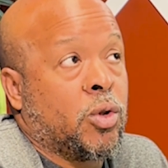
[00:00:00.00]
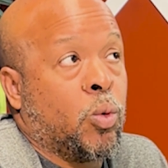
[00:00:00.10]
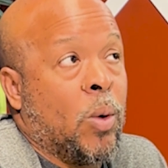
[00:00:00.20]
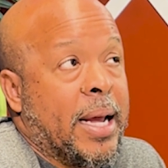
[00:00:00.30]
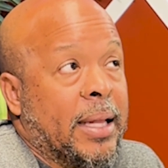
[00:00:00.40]

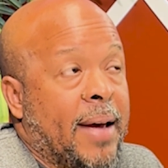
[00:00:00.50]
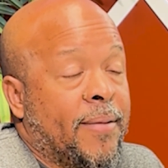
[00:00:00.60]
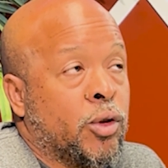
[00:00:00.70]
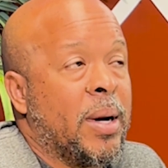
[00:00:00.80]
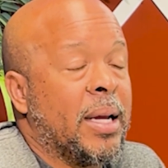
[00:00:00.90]

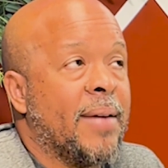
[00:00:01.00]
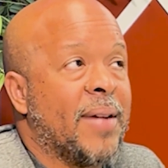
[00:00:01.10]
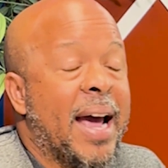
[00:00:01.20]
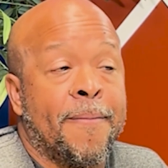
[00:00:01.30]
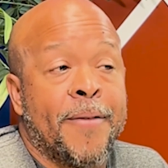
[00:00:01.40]
2011. 2011,
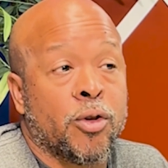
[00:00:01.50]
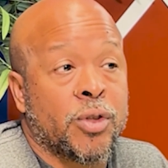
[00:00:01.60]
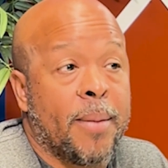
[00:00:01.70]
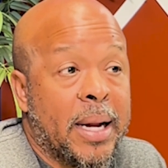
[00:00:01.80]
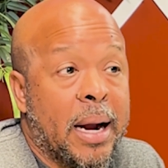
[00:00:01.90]
I had to figure
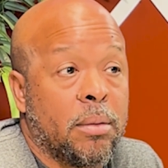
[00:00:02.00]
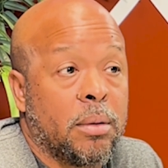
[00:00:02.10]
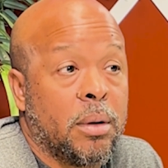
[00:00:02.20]
something out.